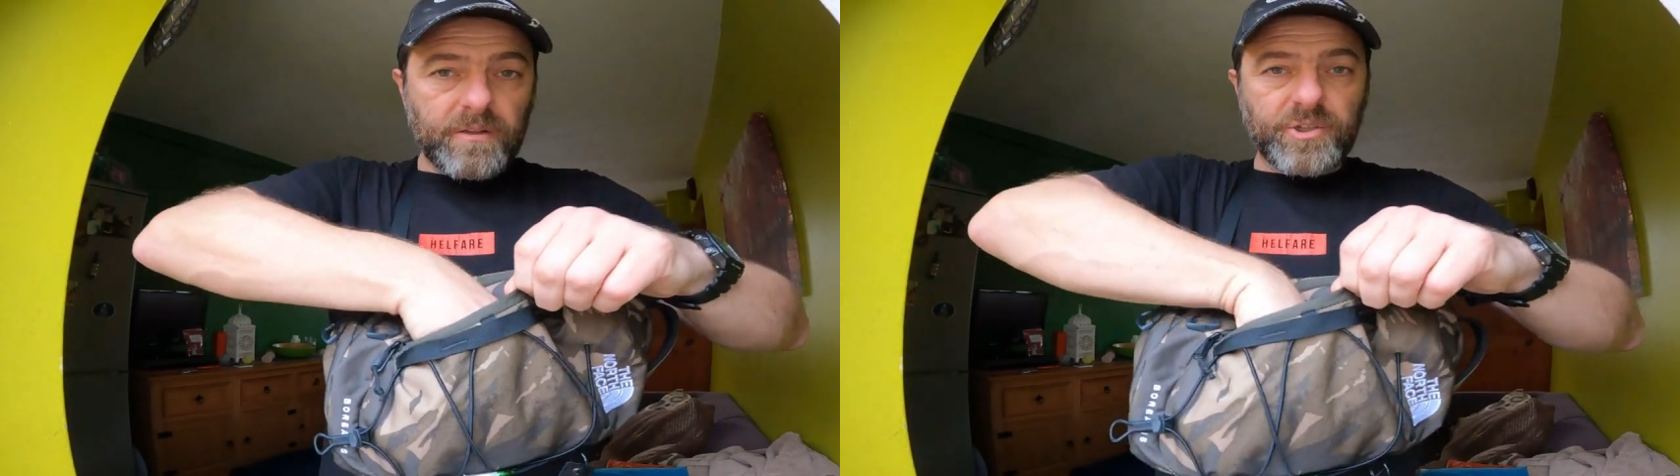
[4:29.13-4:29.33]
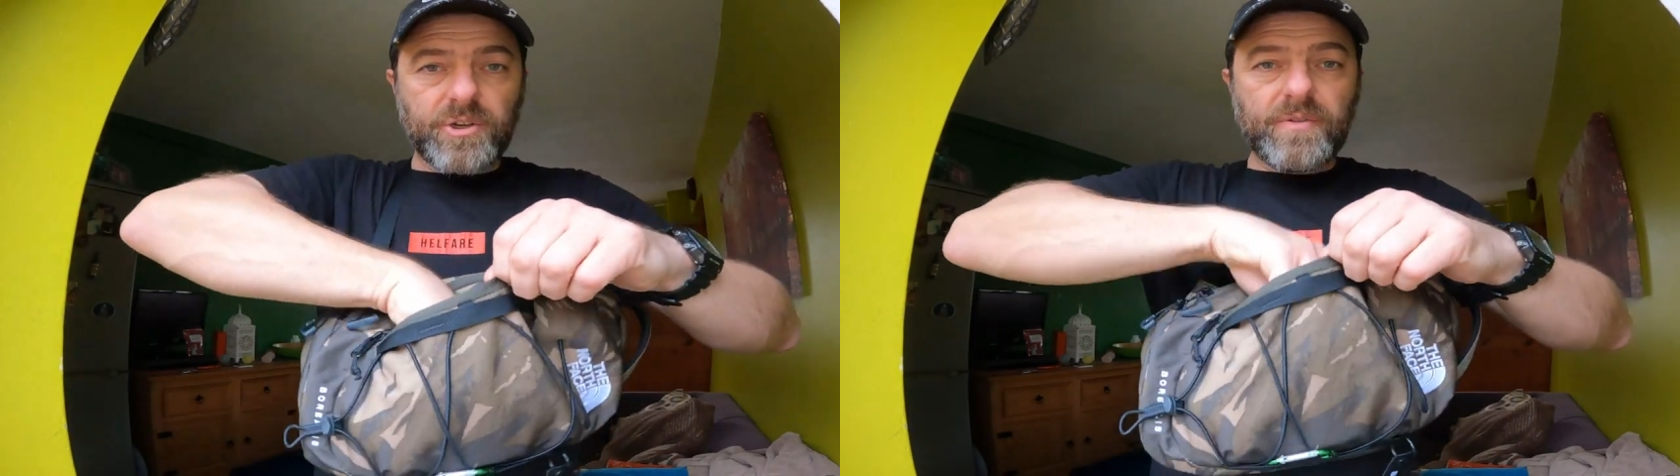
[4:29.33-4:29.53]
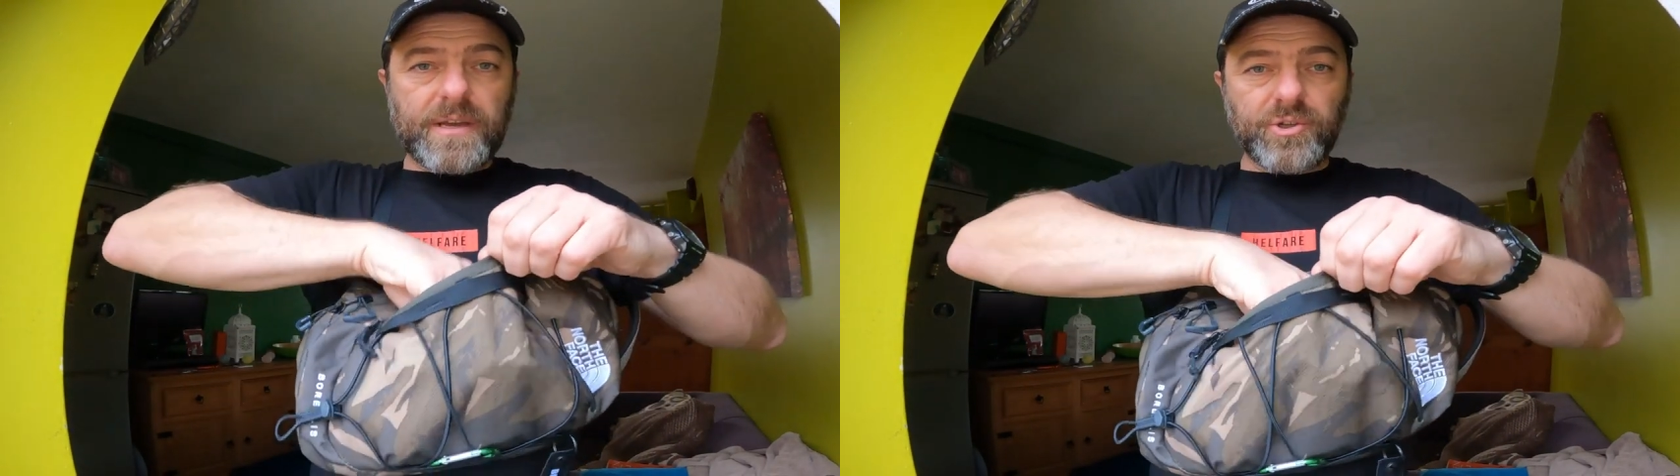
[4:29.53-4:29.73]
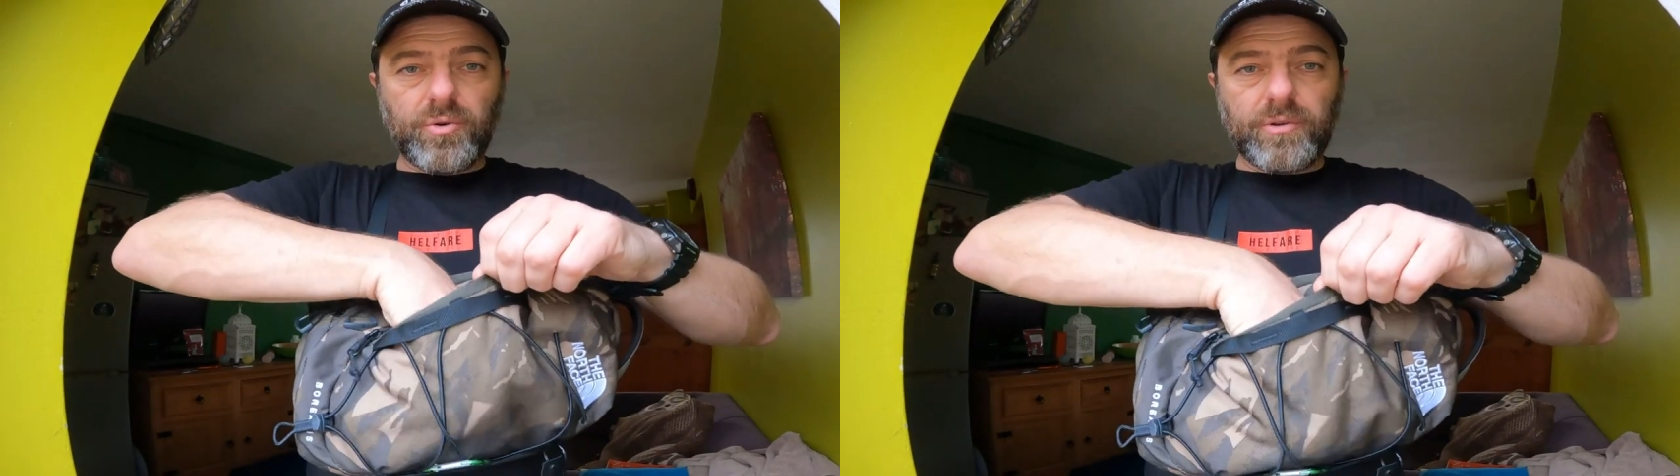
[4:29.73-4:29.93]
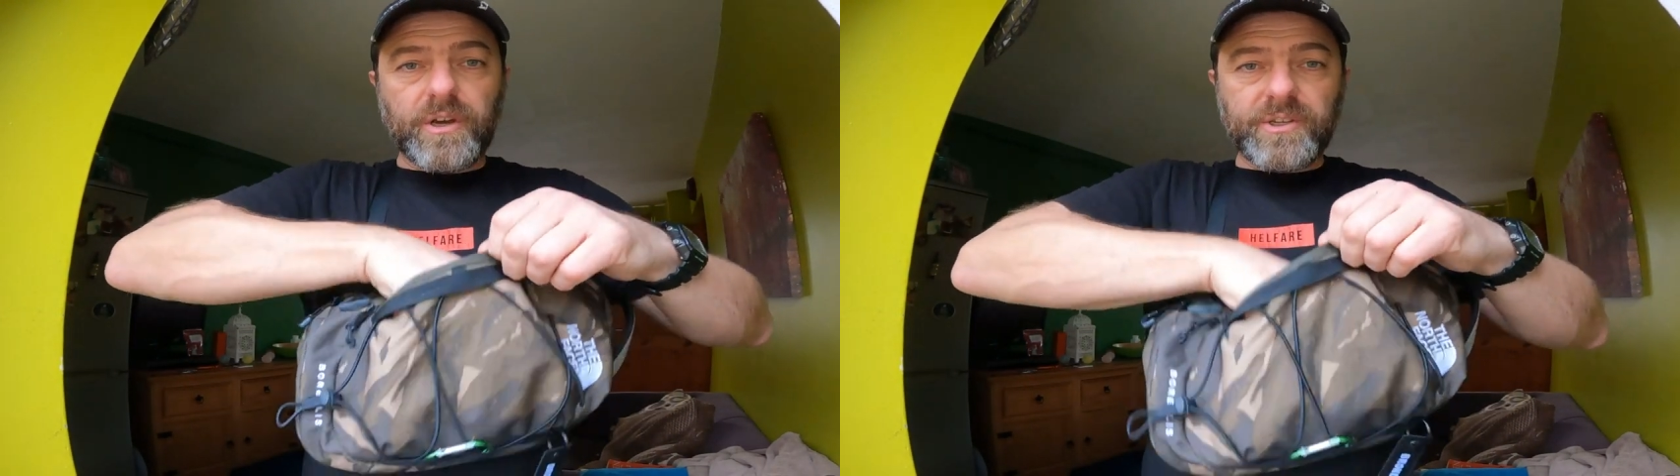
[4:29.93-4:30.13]
so that's
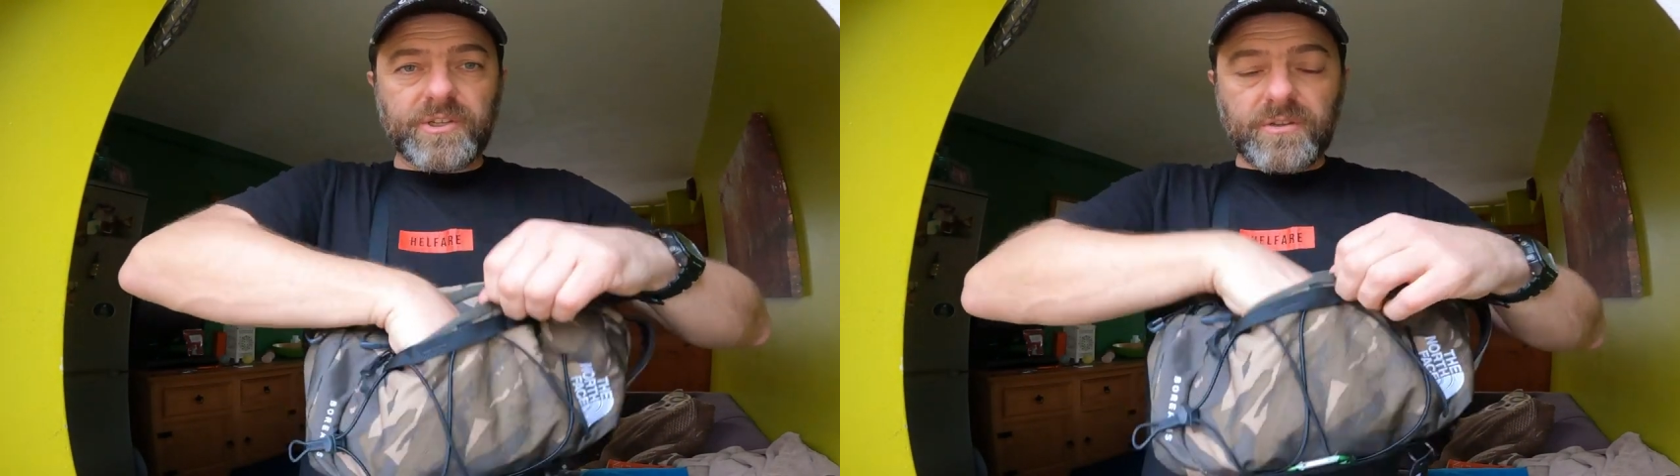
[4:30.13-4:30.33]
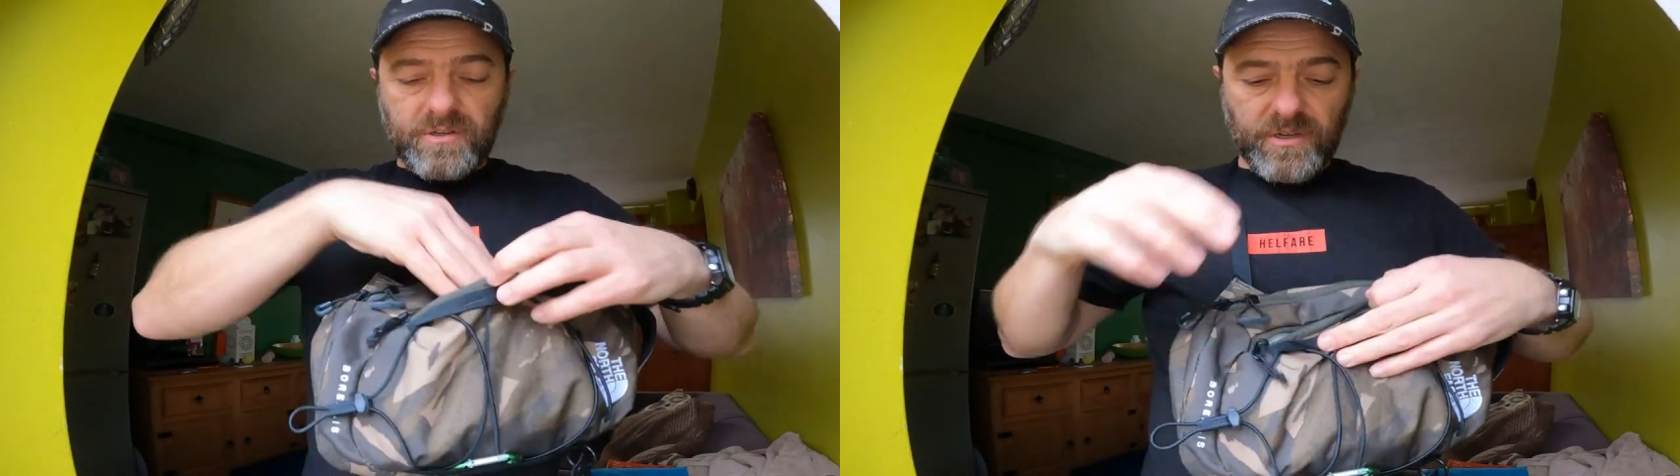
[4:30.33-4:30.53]
all nice and